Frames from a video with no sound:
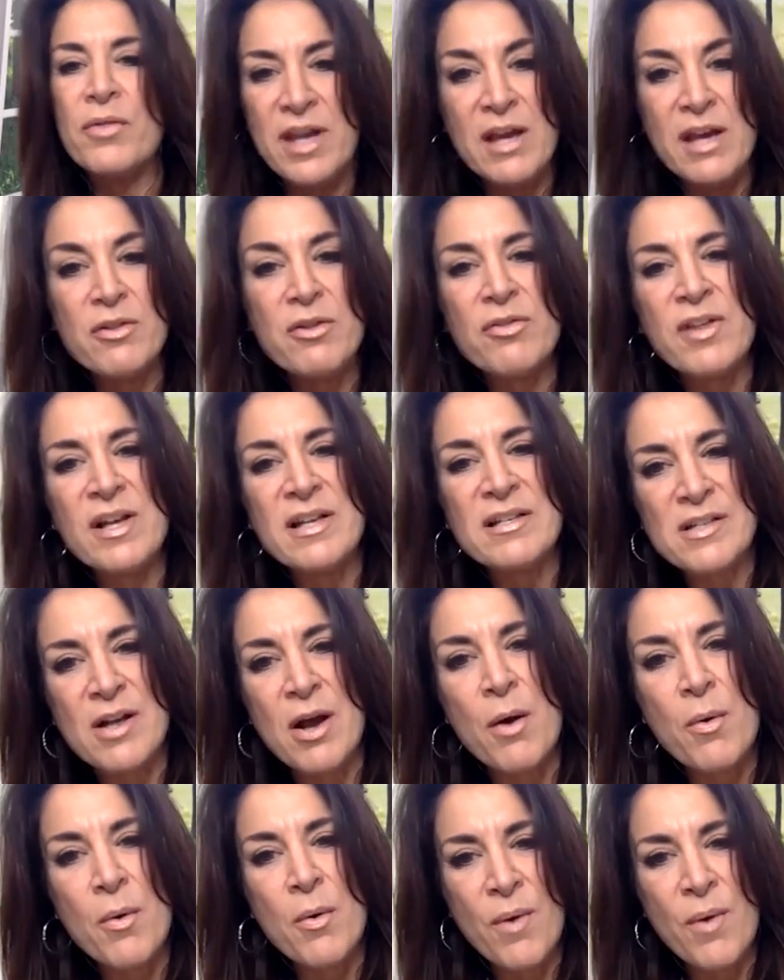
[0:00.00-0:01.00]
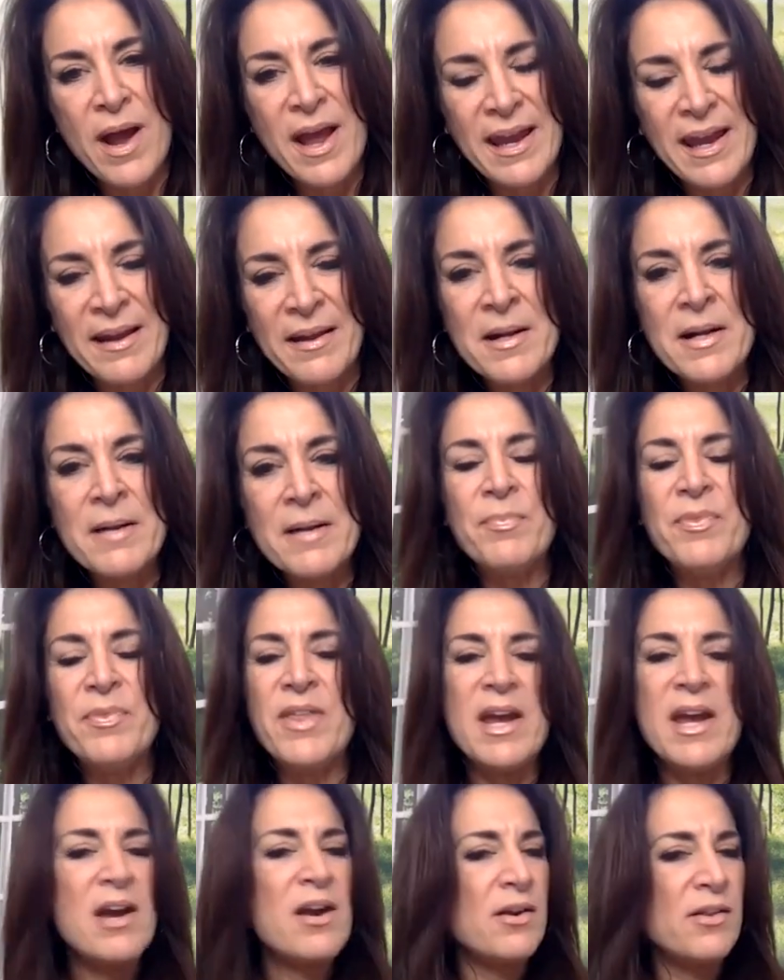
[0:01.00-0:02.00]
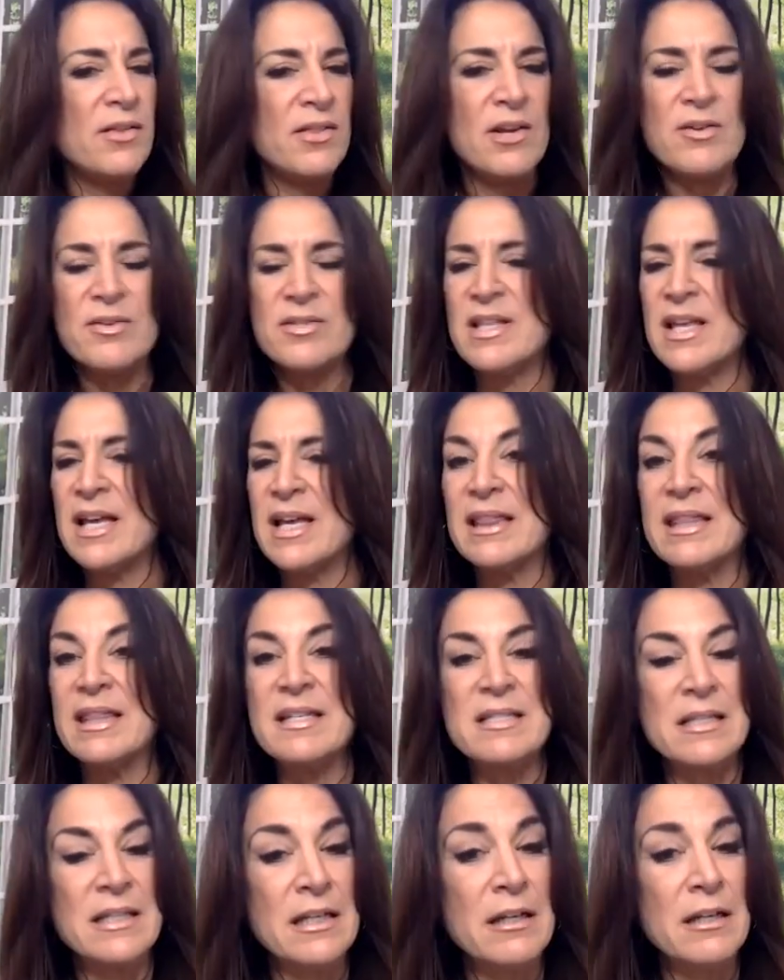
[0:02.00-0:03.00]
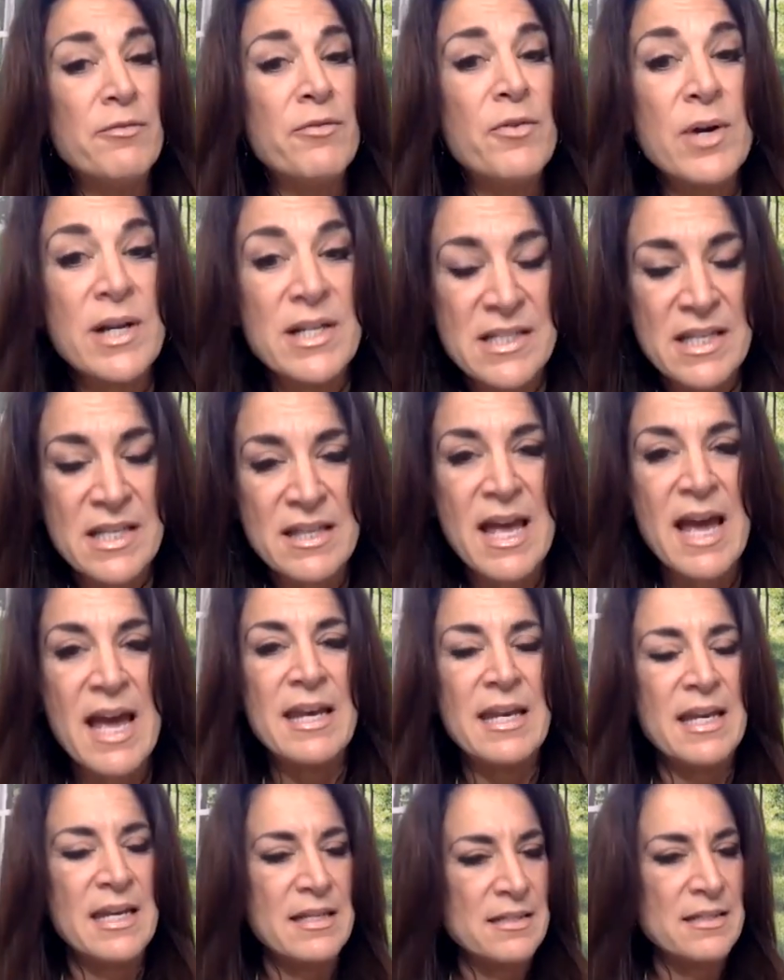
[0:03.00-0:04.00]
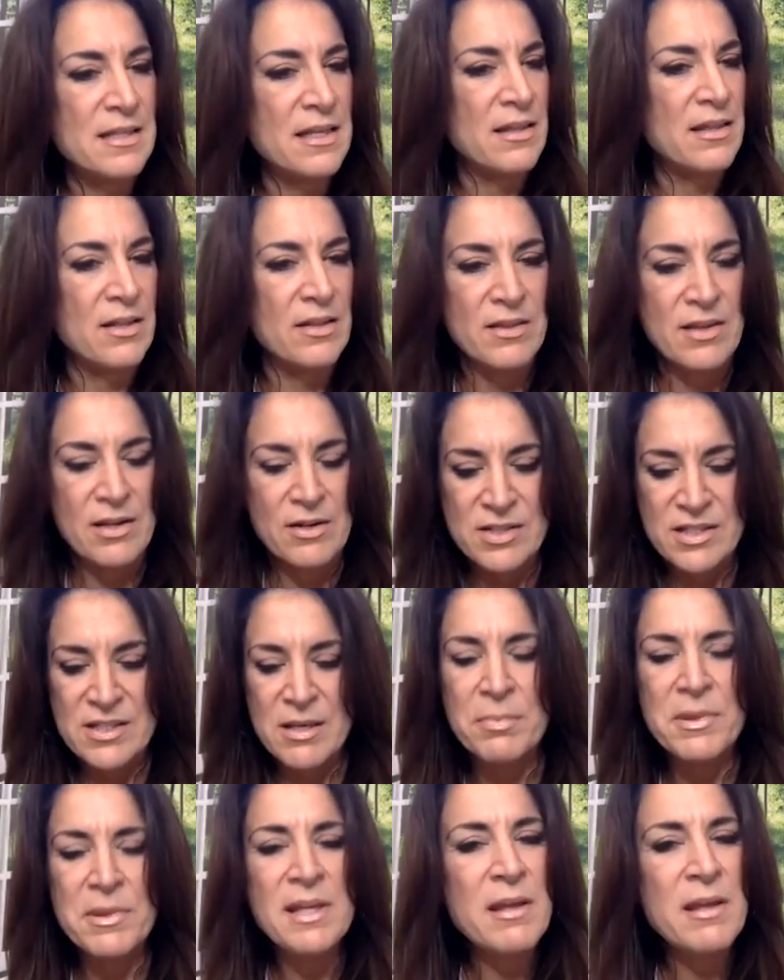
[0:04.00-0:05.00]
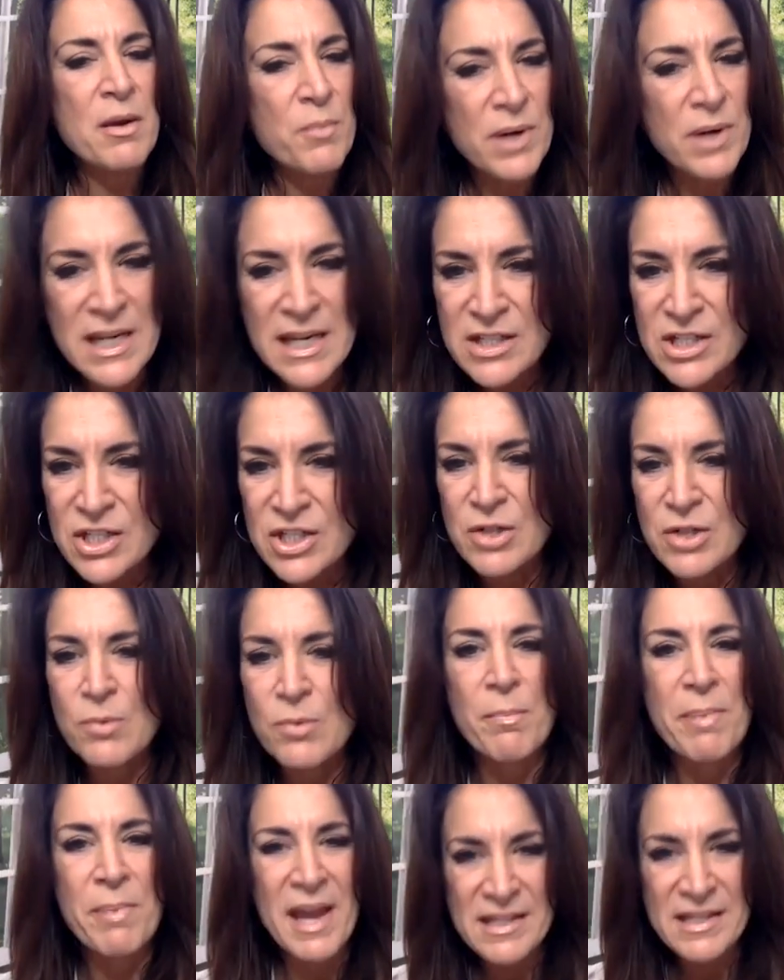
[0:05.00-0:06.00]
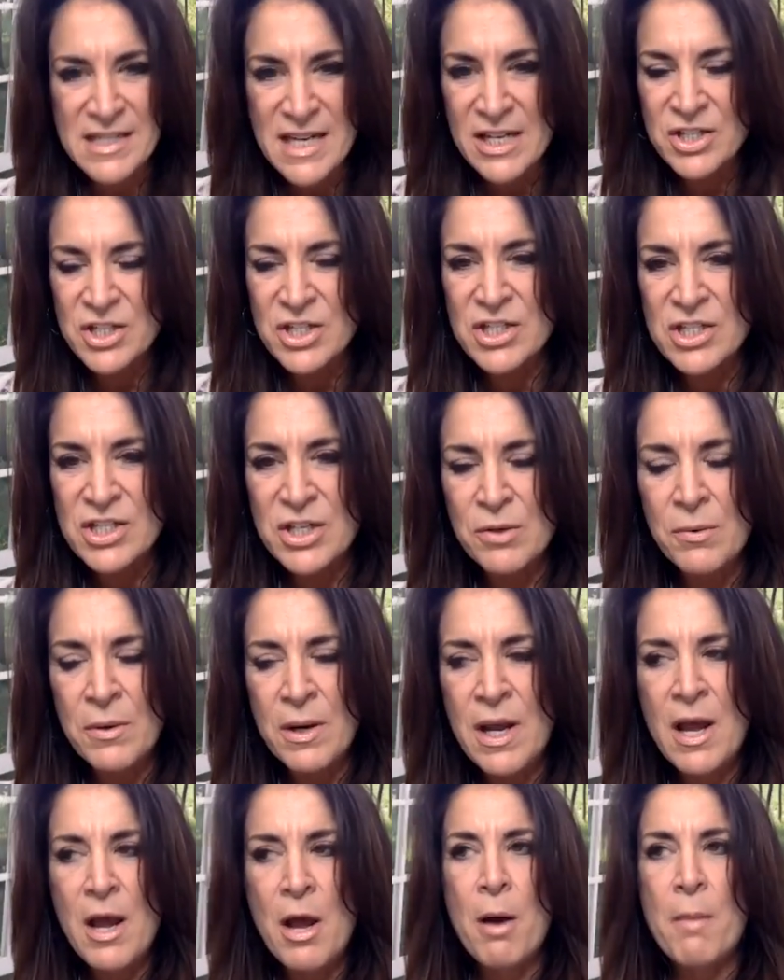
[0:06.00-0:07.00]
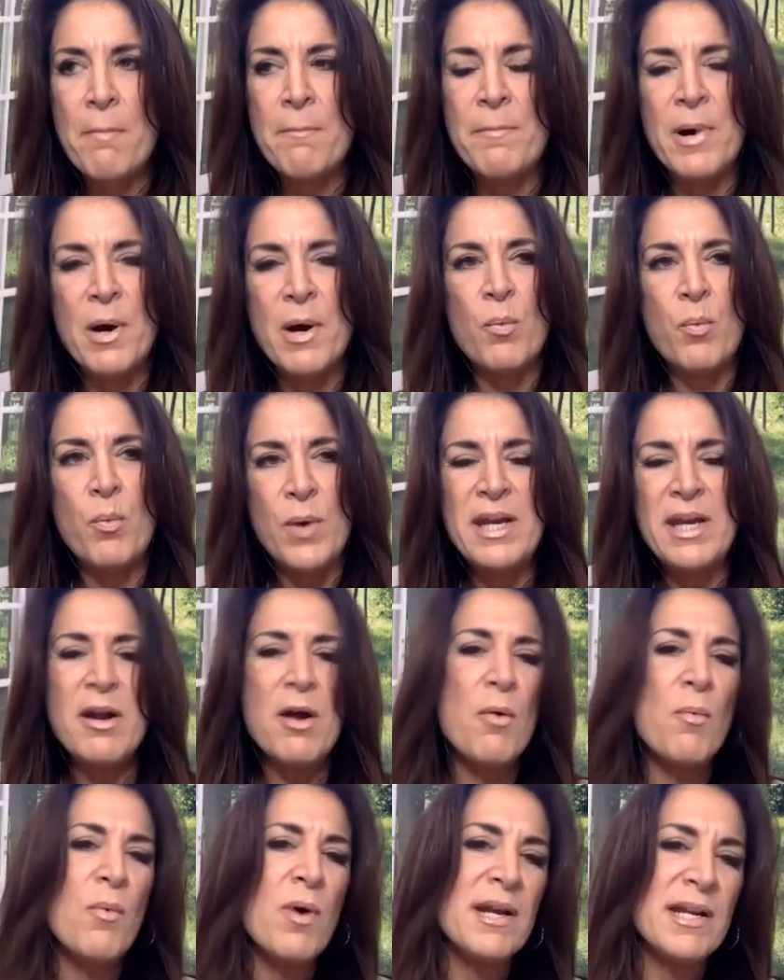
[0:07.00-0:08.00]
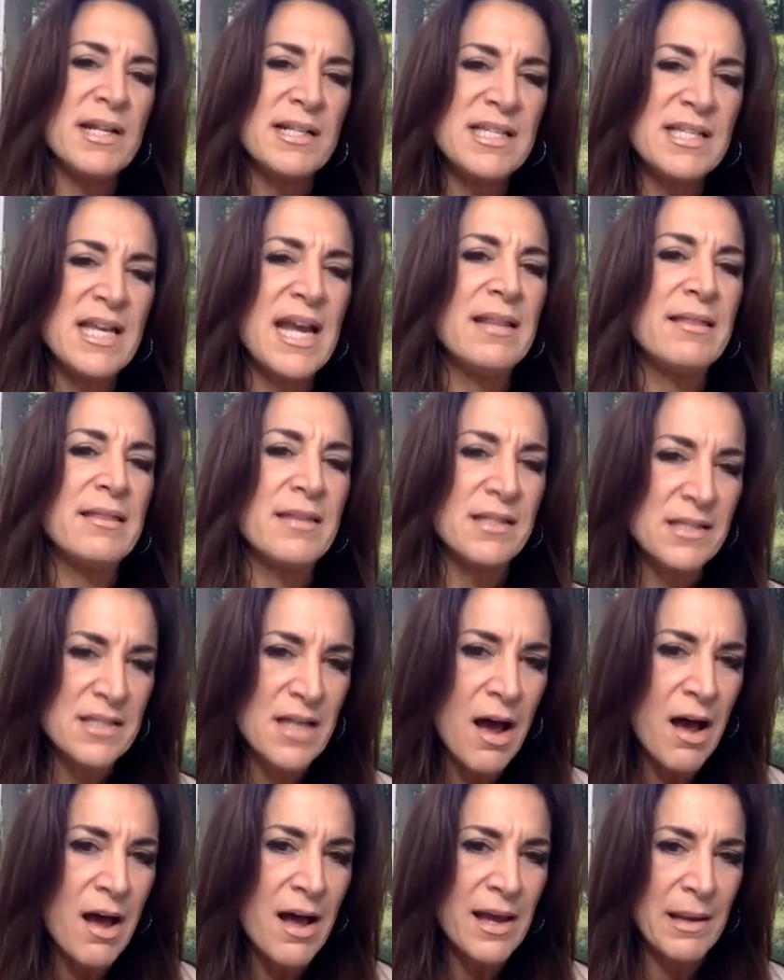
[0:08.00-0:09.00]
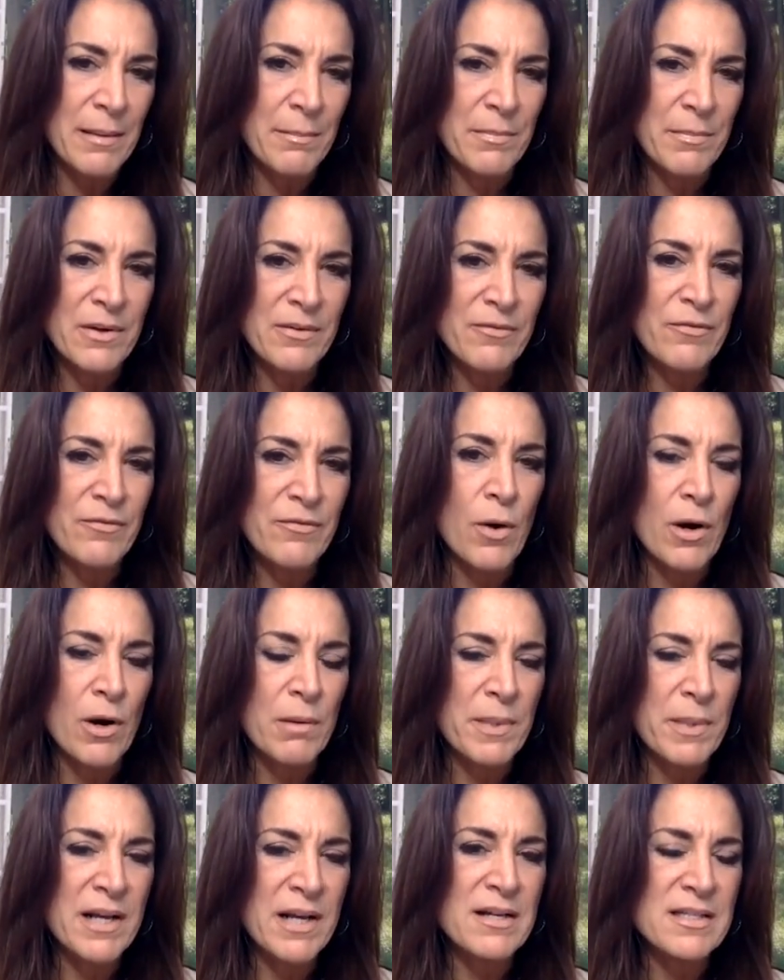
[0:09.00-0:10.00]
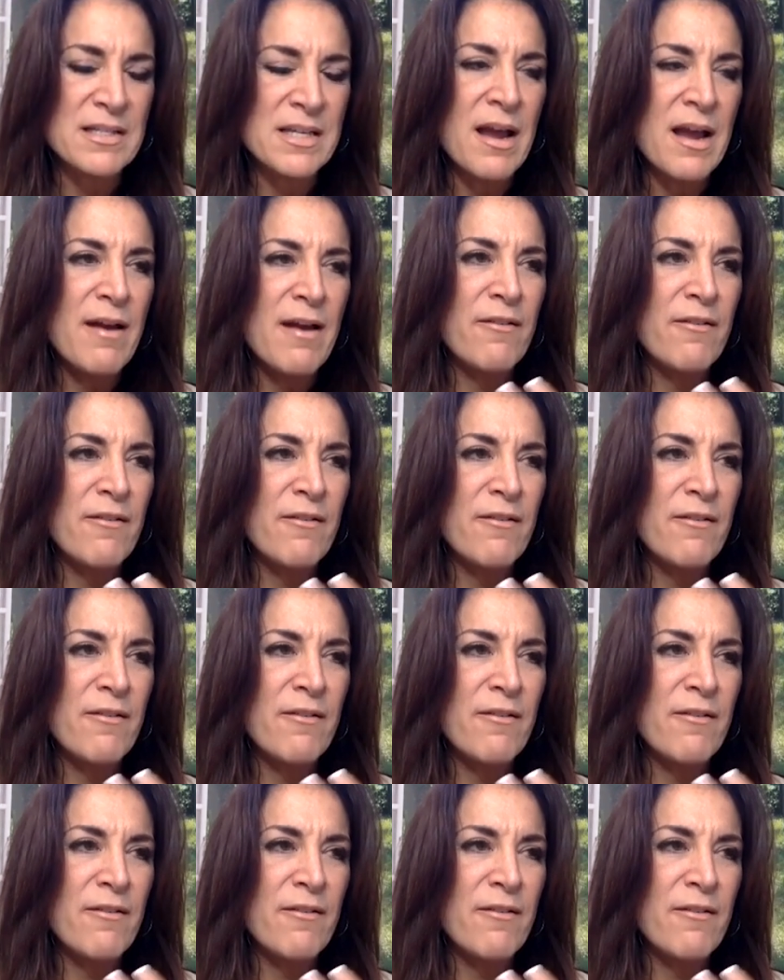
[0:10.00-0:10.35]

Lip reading: other things go away. There's like this little voice that is, there's something that we need to do or pay attention to, but we don't want to take the time for it because